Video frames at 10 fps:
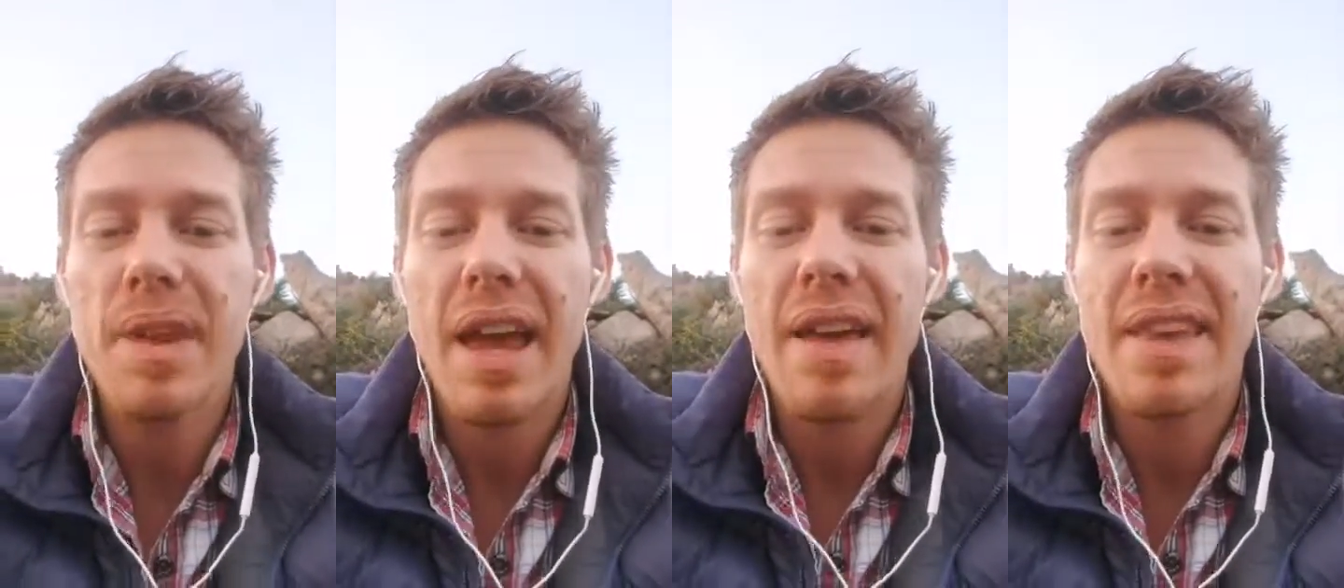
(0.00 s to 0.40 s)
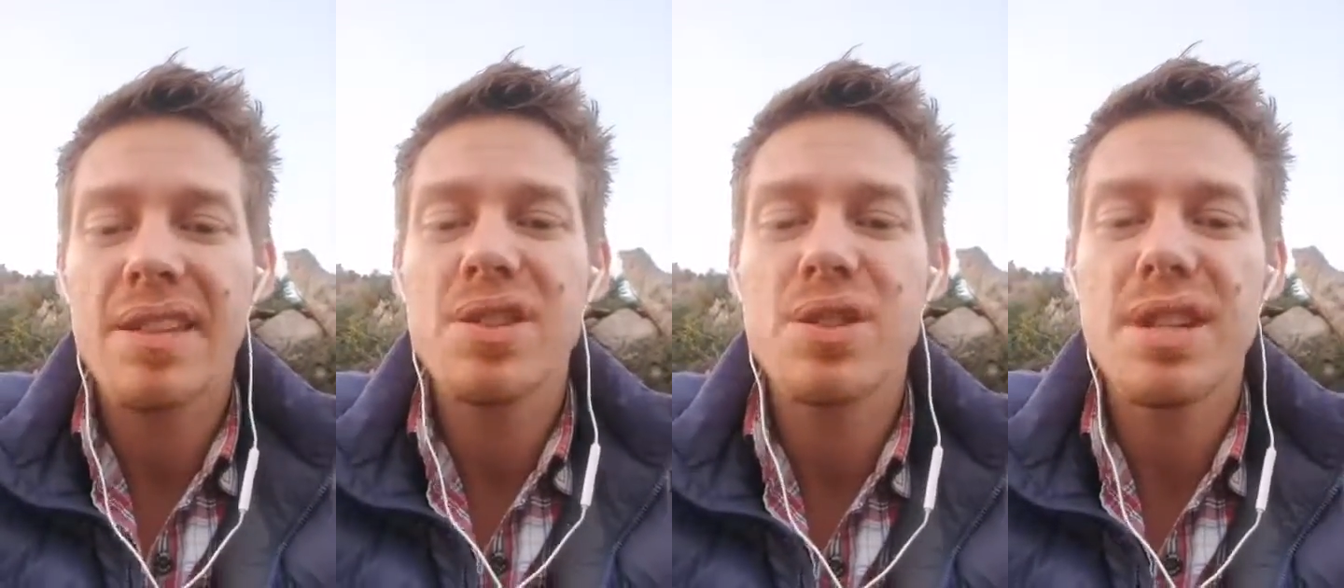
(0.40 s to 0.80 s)
and then
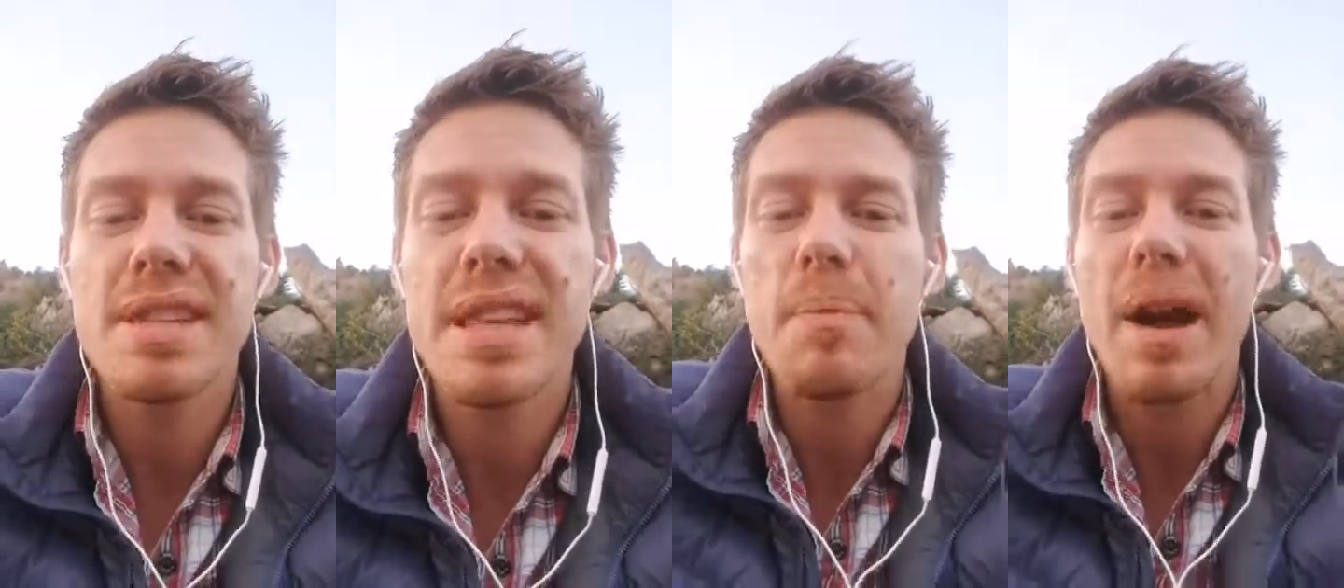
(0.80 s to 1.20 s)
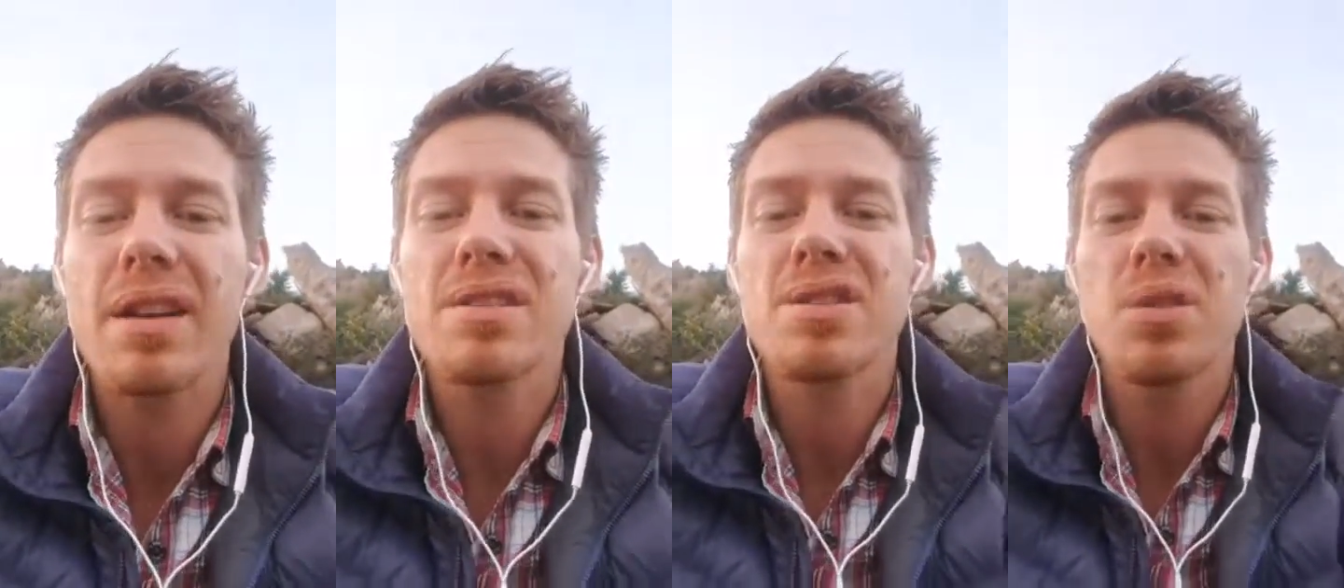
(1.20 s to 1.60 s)
to just step out
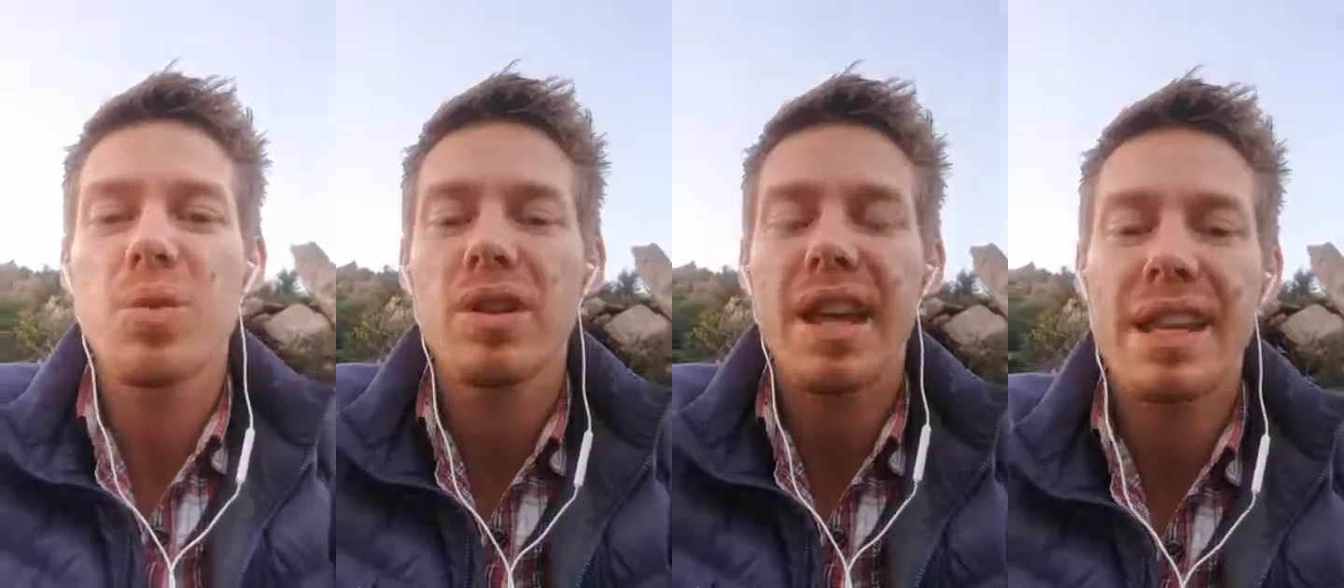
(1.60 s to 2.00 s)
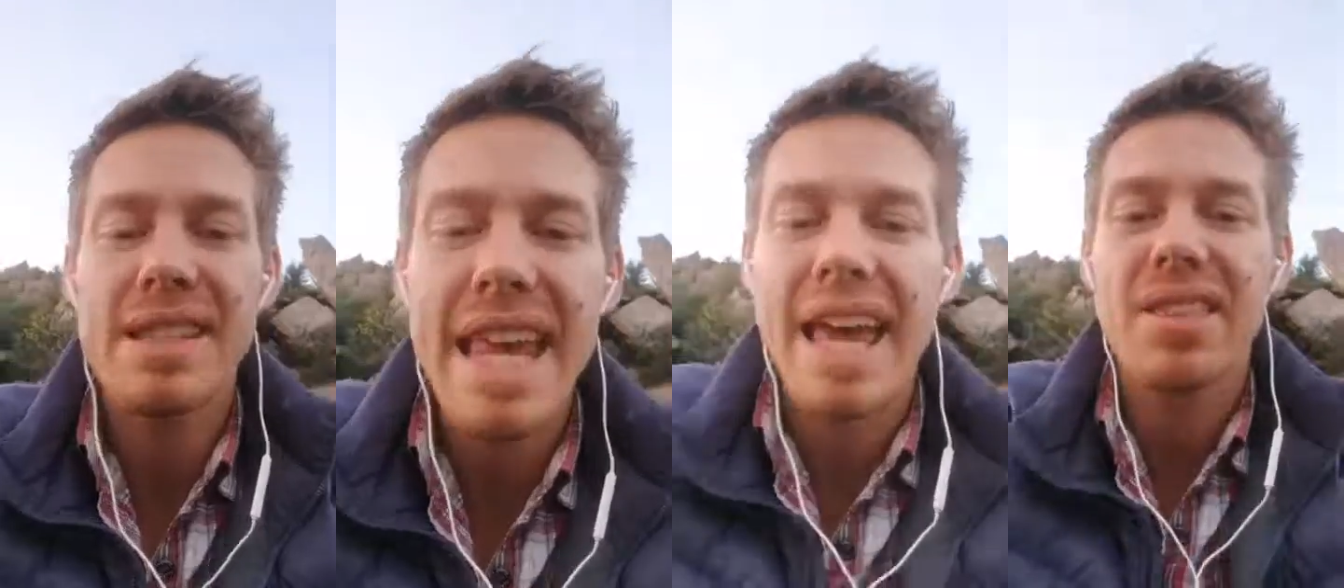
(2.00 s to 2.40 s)
into the world and
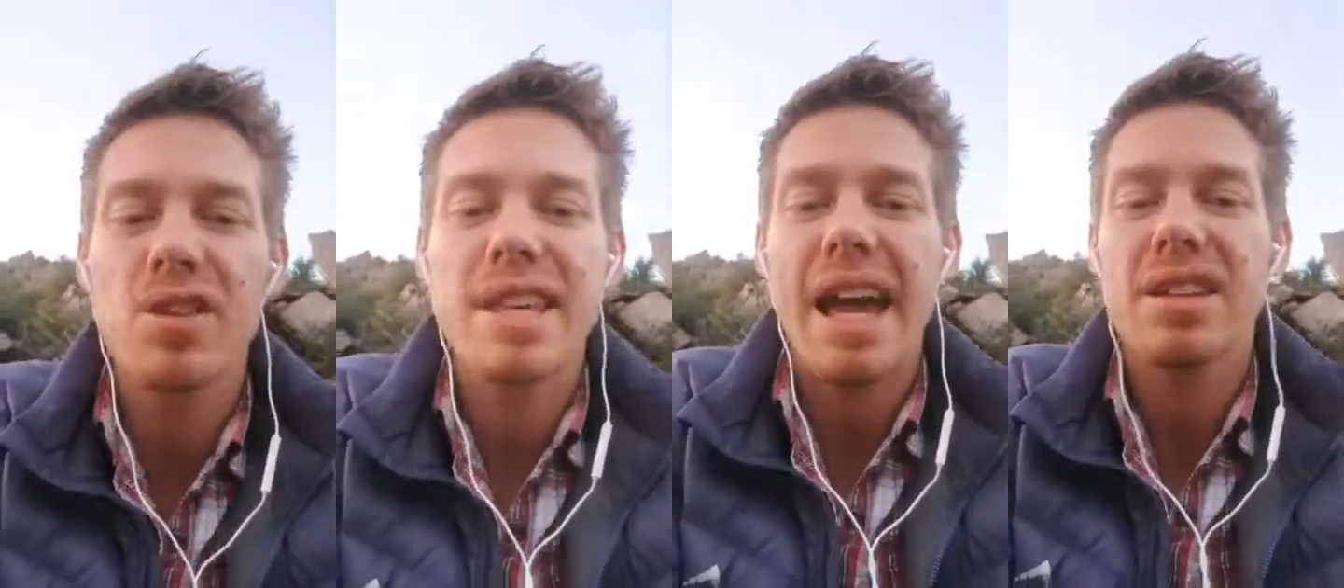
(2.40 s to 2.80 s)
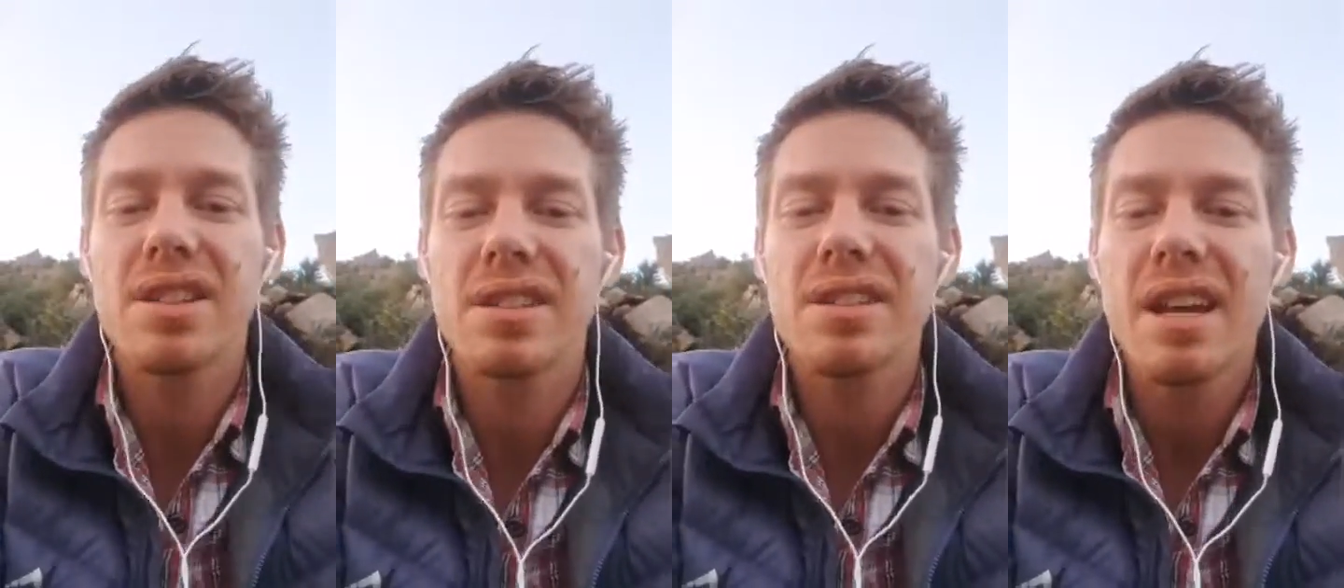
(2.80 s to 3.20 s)
take those
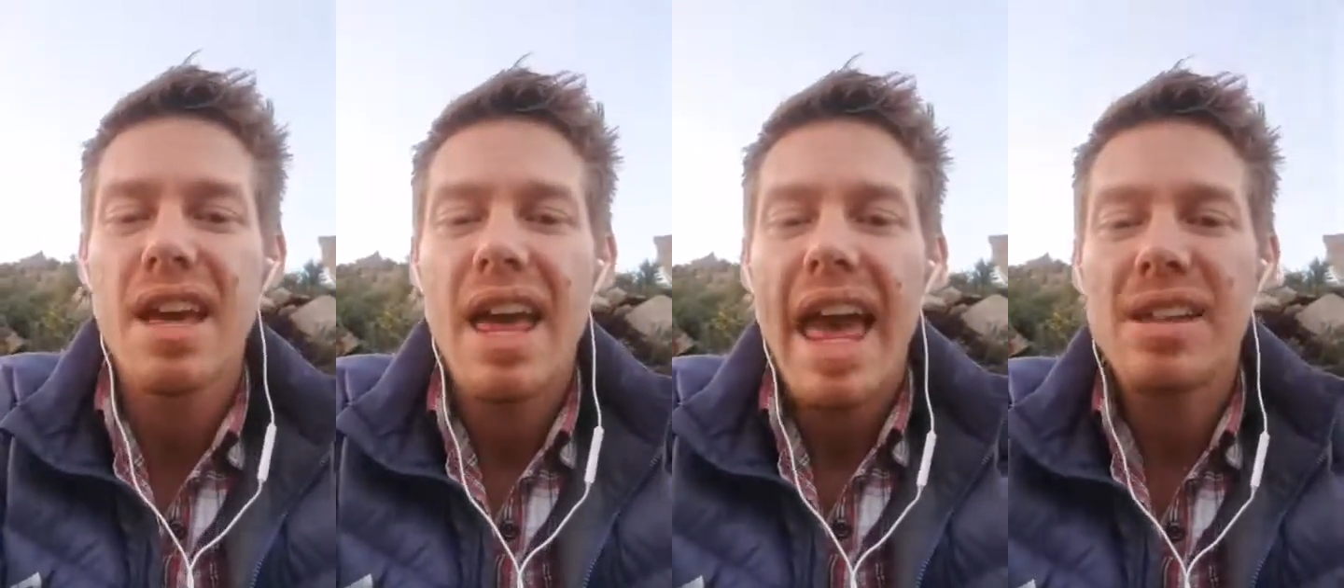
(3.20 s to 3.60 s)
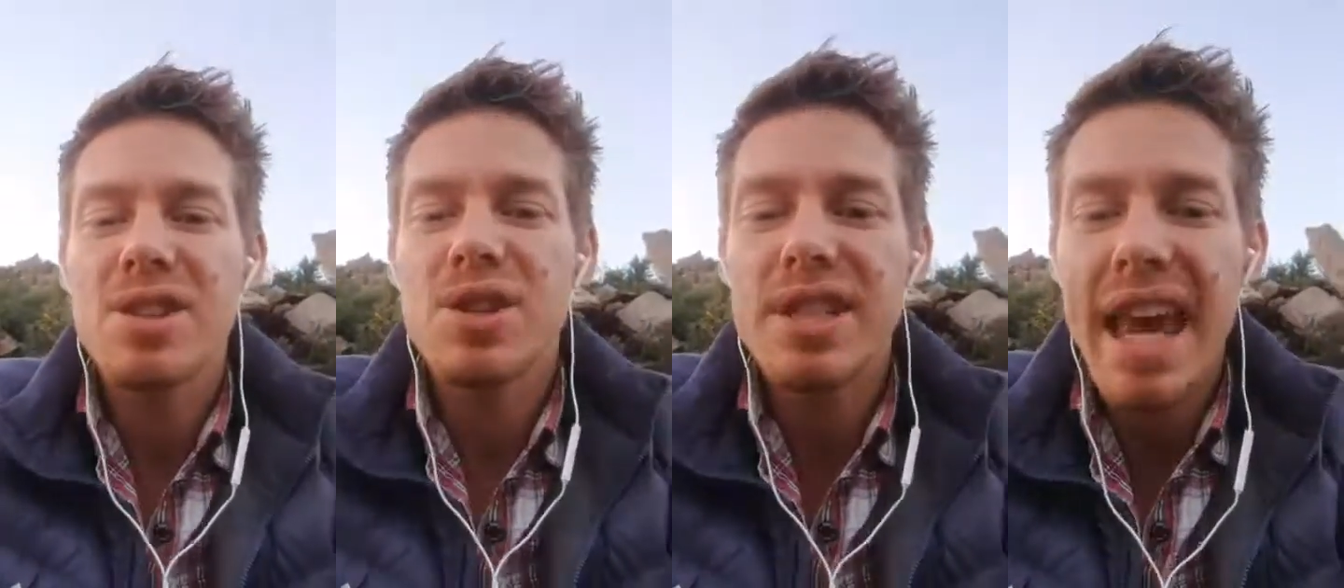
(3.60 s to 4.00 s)
actions and
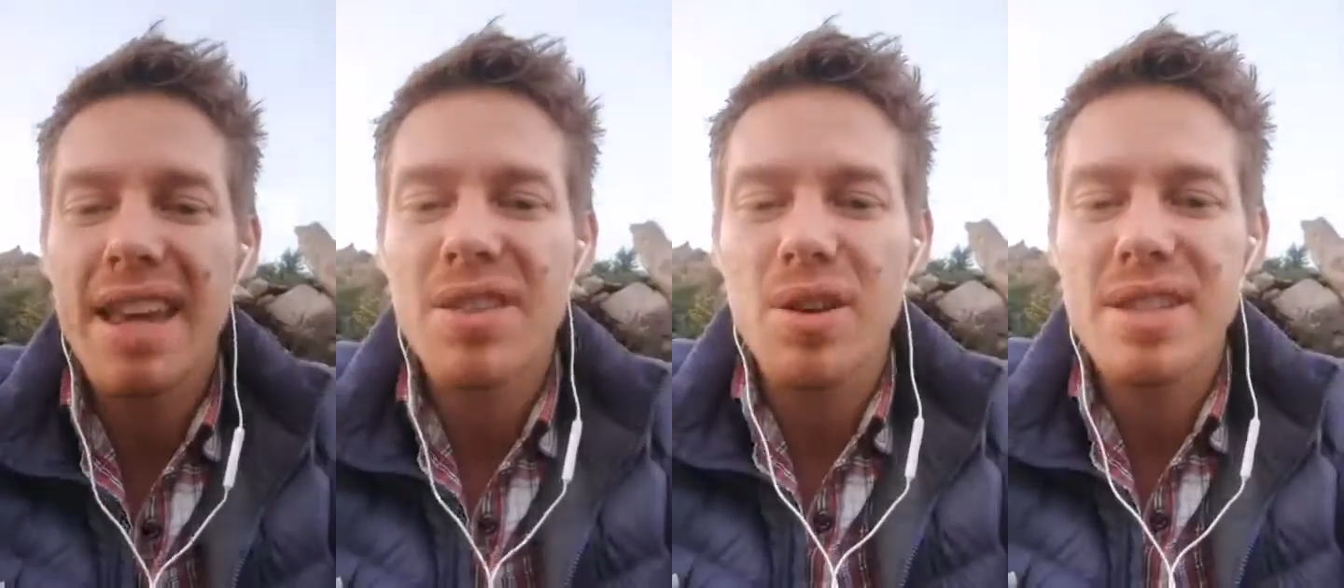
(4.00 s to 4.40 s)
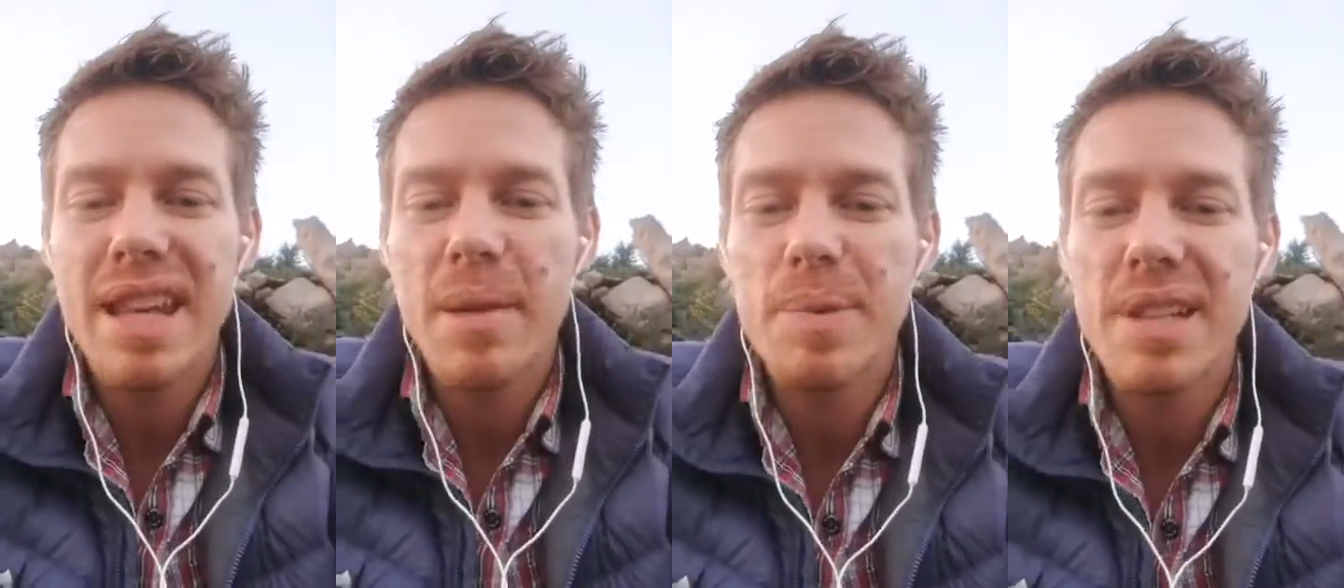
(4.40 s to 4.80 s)
to take those
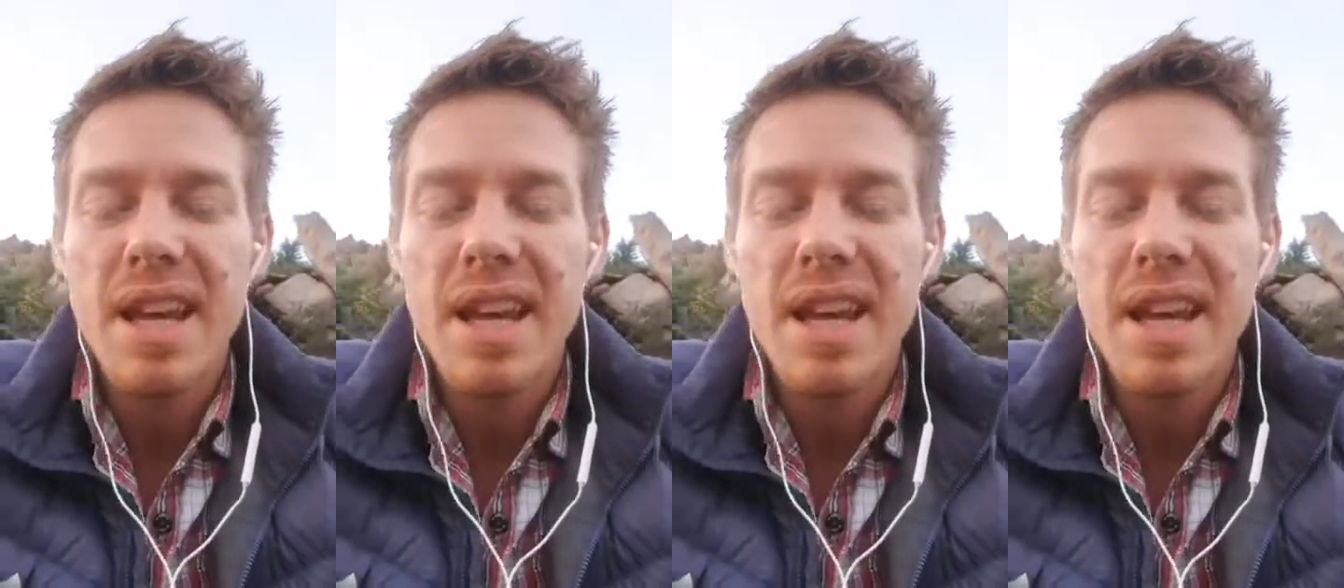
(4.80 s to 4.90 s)
steps.